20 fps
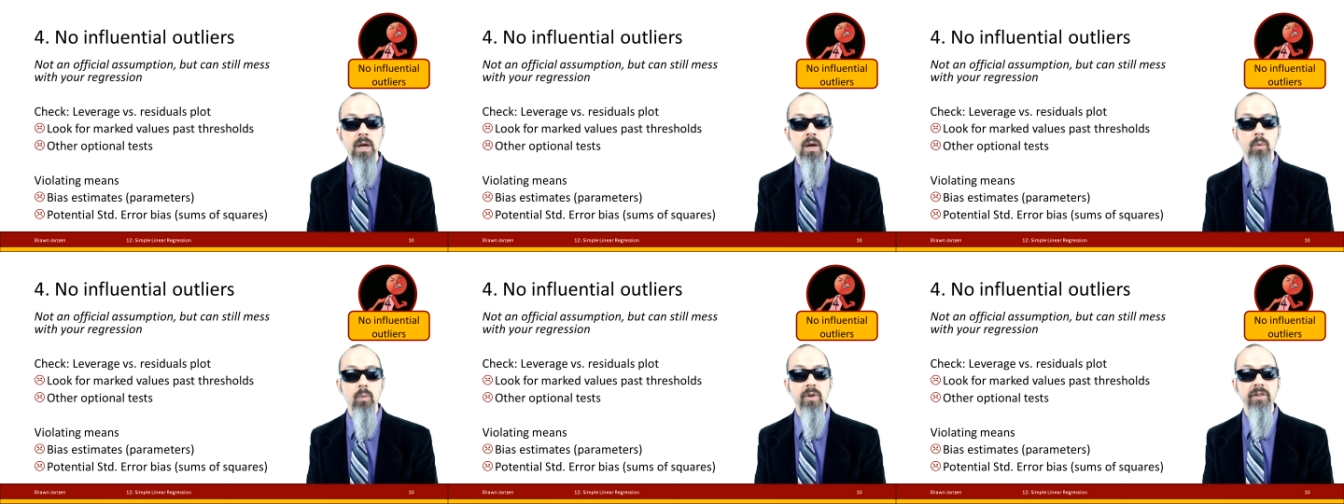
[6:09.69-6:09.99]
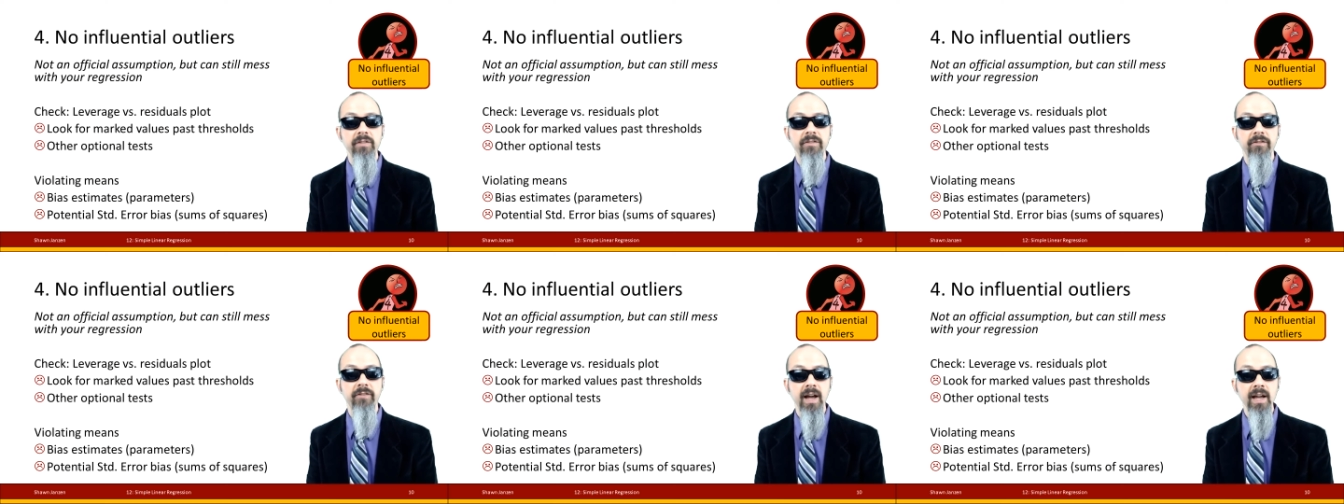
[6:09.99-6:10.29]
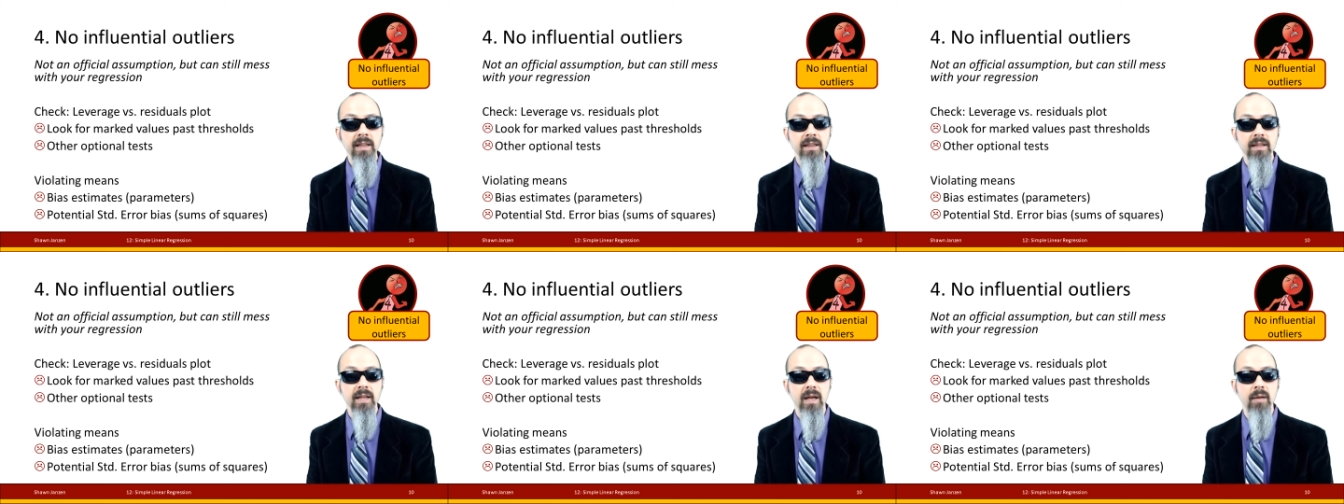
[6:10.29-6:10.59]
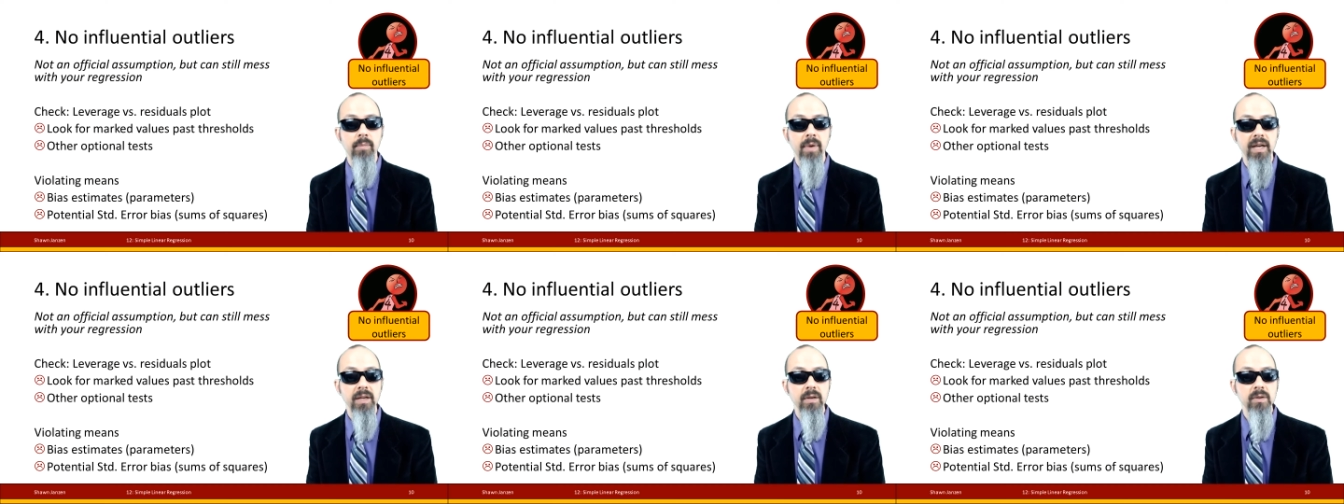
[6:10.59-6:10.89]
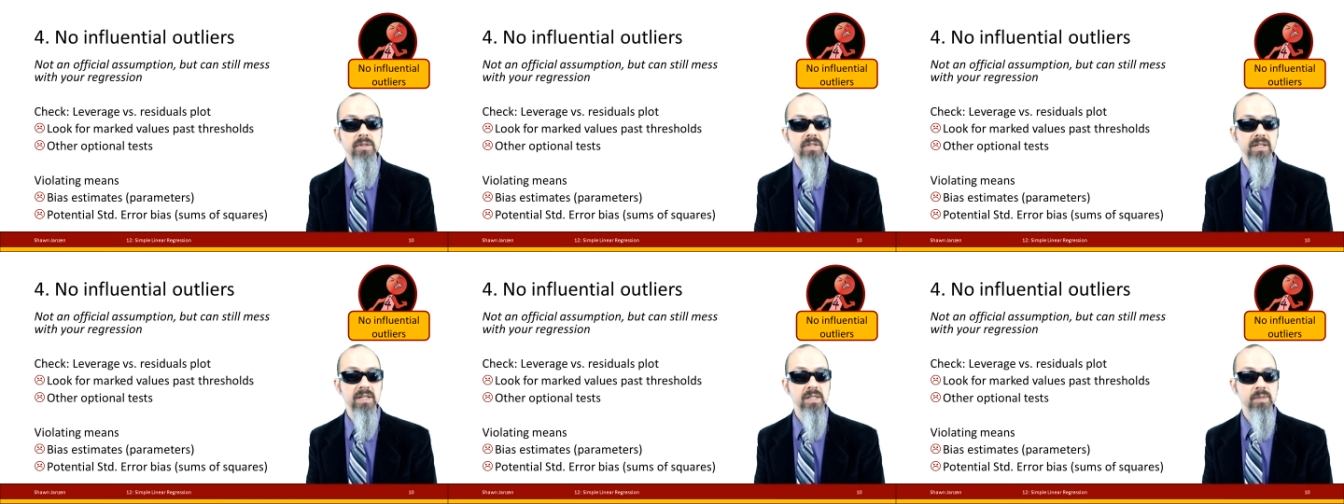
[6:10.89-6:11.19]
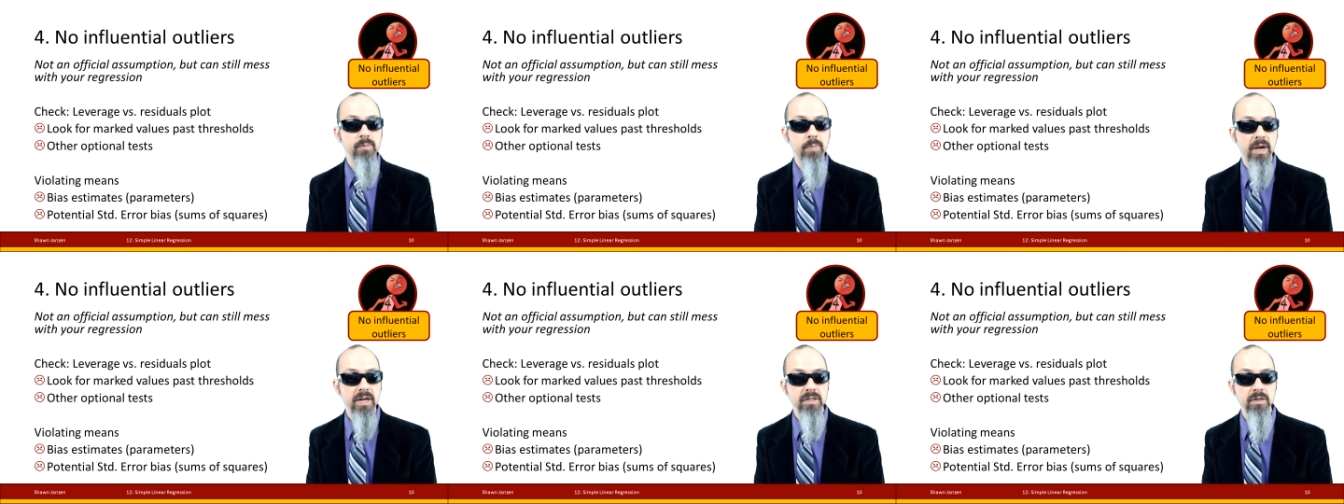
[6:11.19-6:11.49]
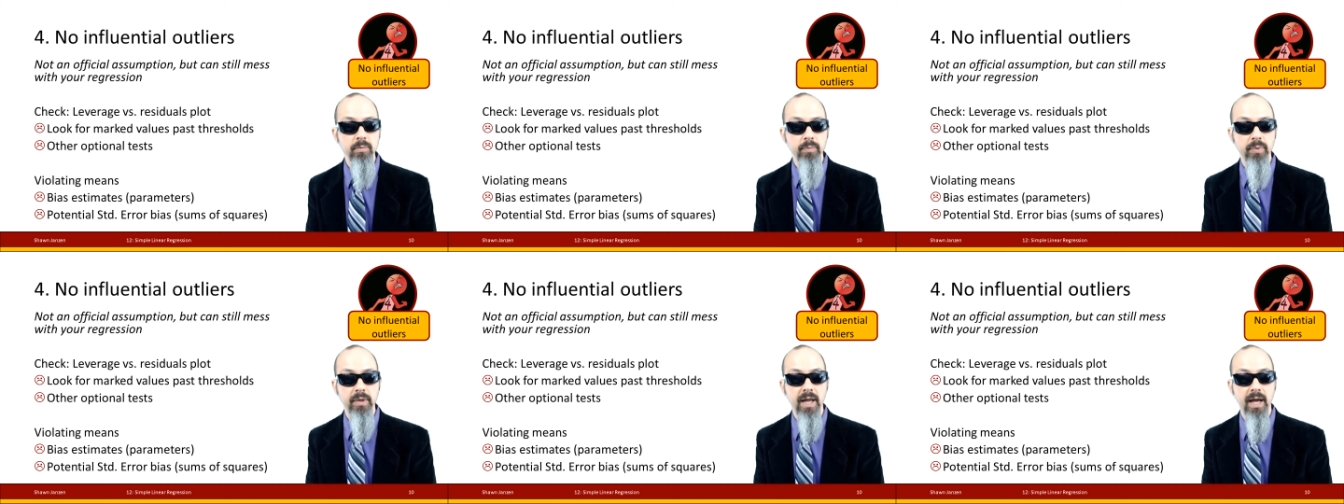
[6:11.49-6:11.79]
We find them by using a special
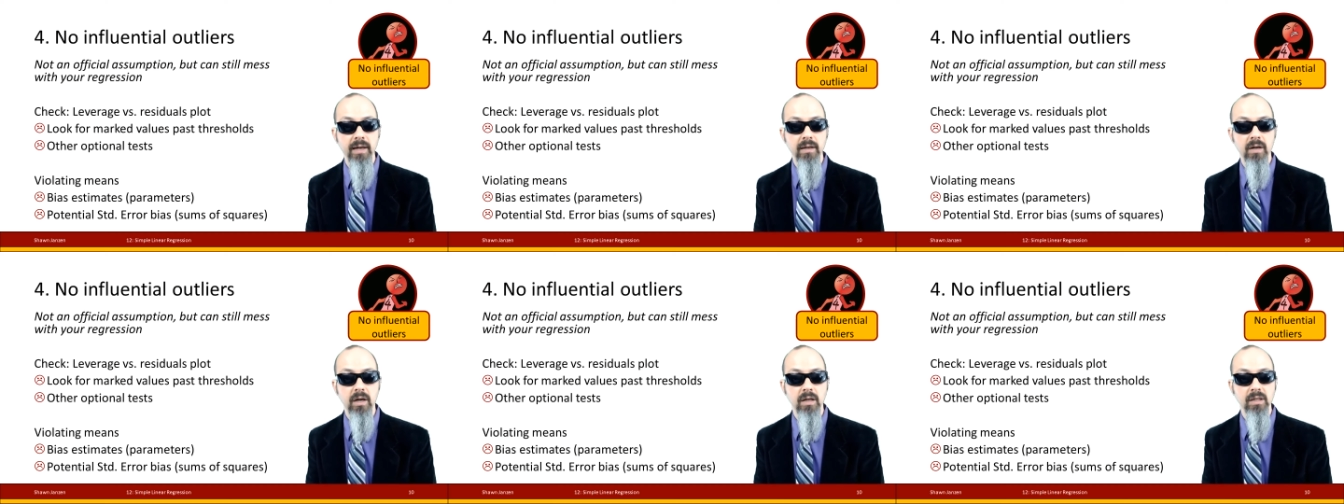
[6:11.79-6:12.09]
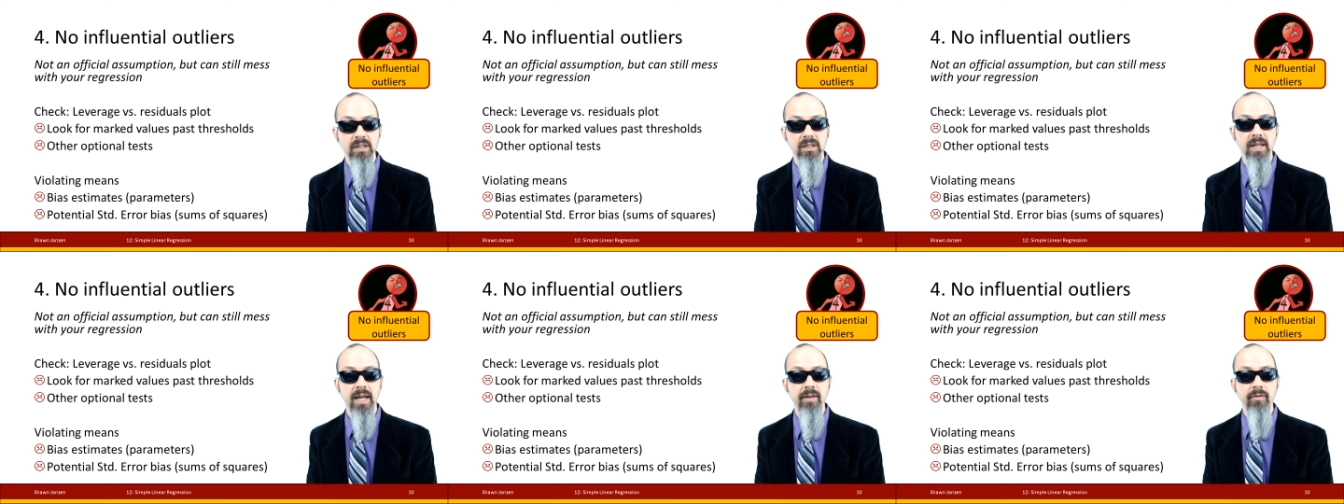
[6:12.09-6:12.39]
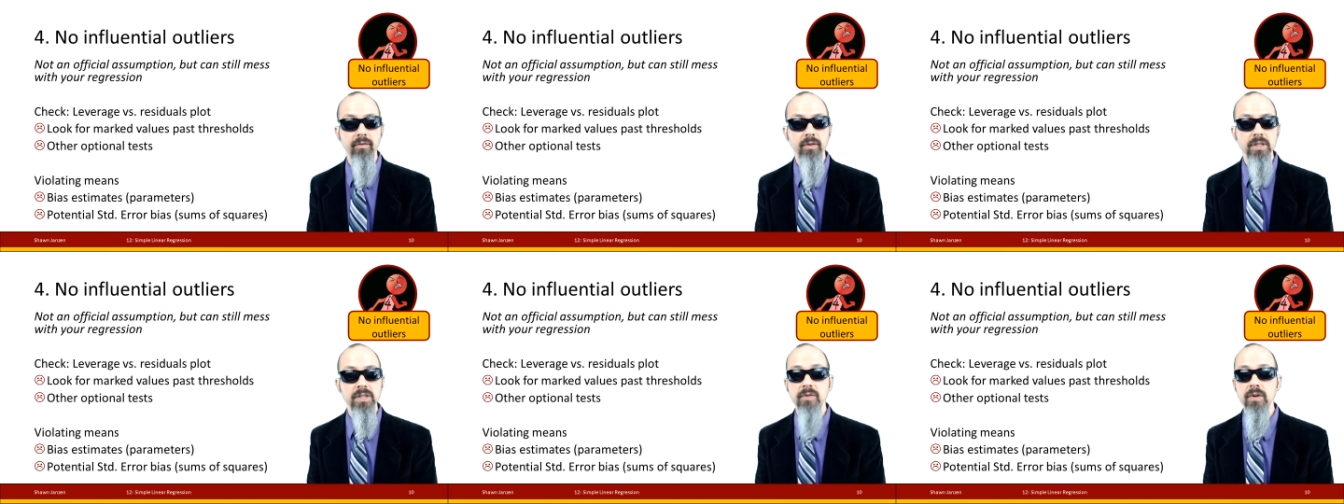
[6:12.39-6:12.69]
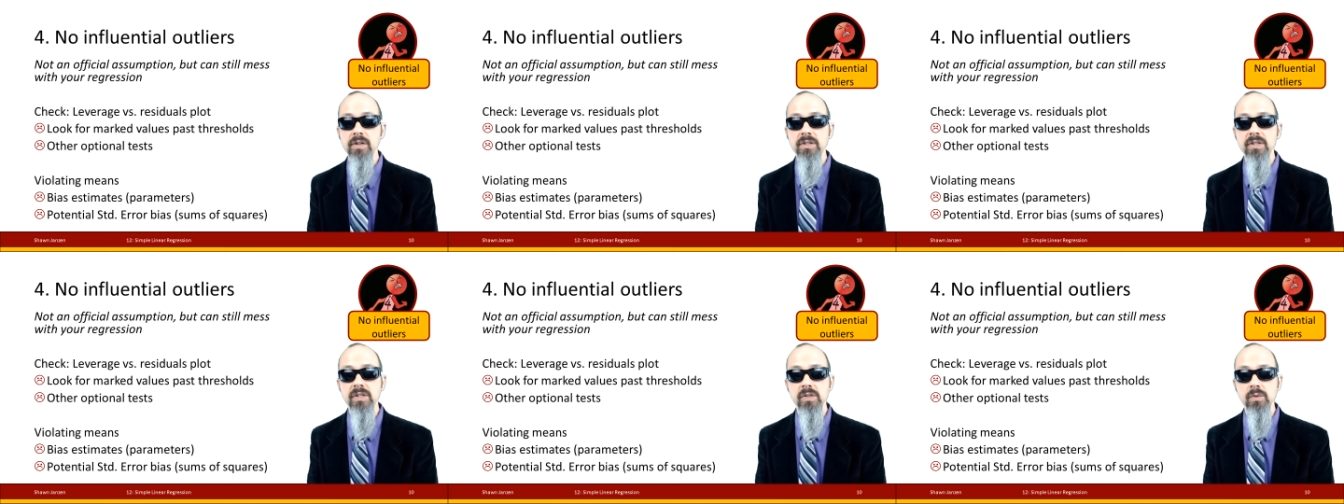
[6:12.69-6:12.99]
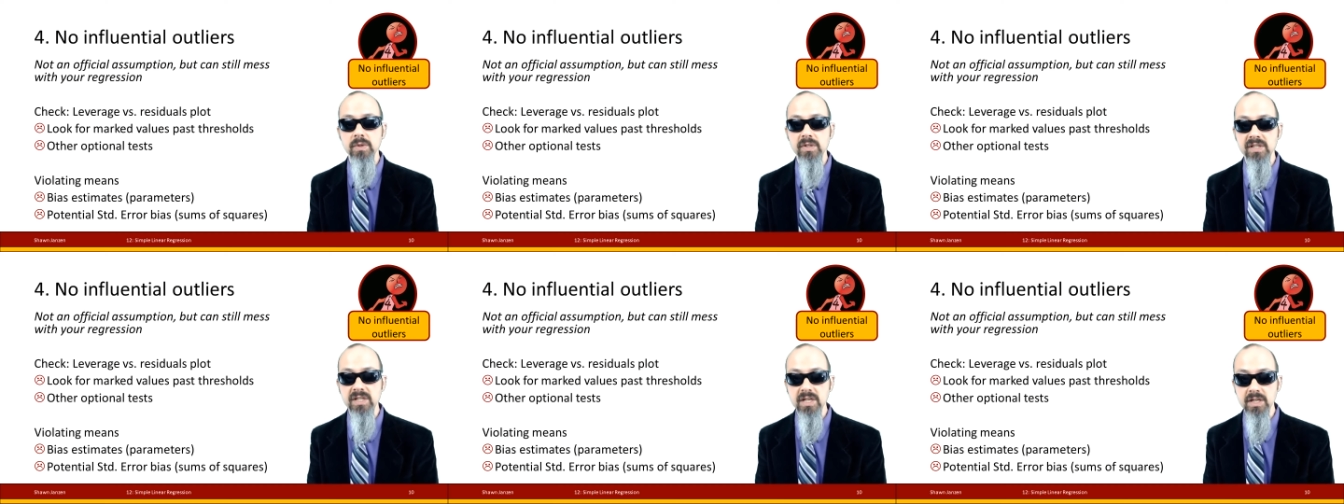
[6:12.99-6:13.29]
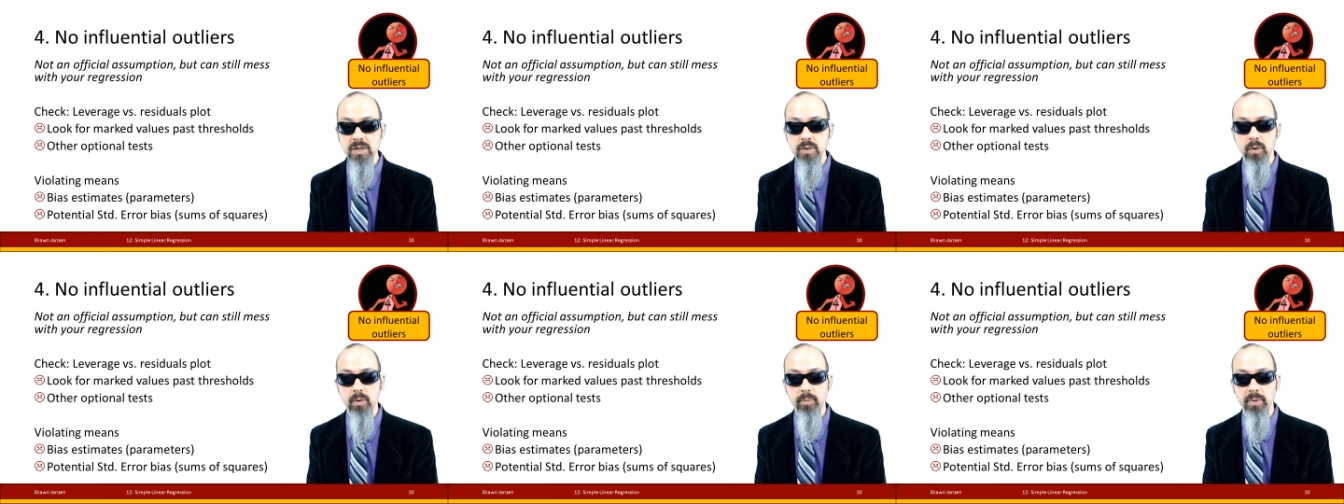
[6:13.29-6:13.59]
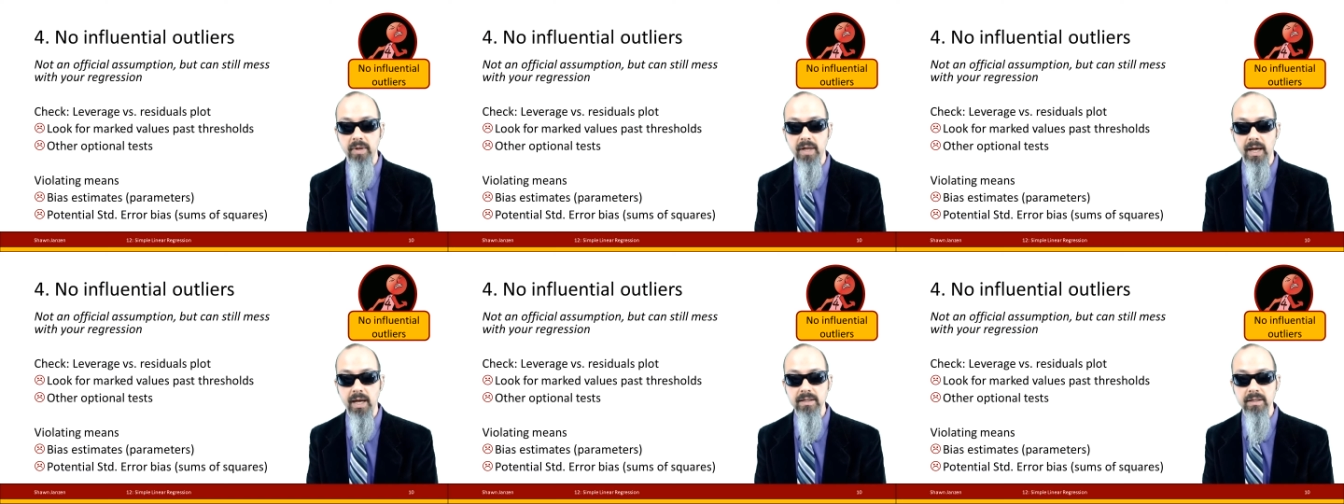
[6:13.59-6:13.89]
plot called a leverage versus residual
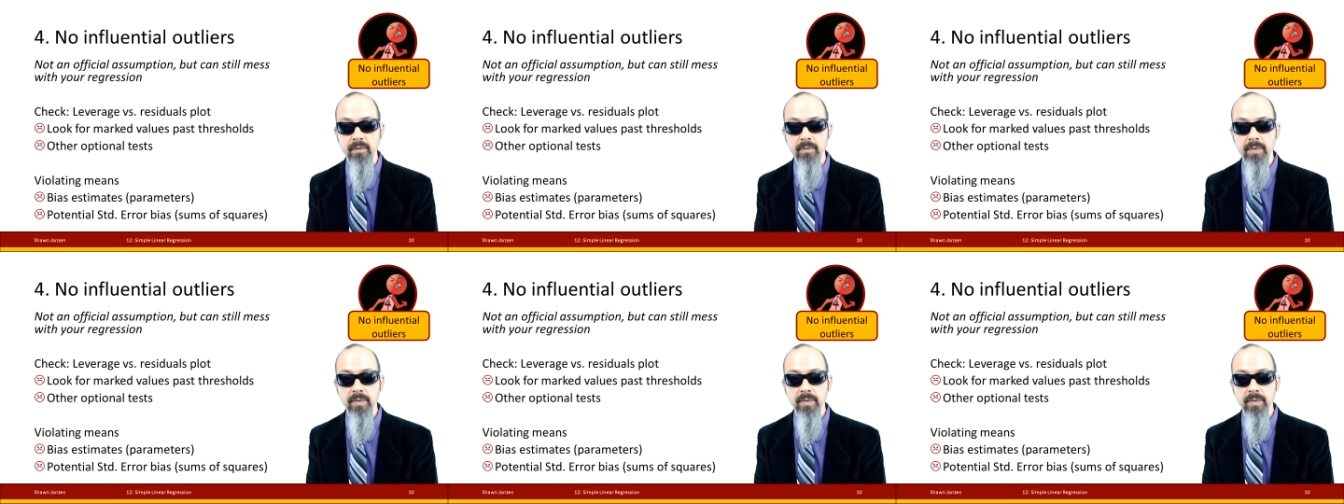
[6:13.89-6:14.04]
plot.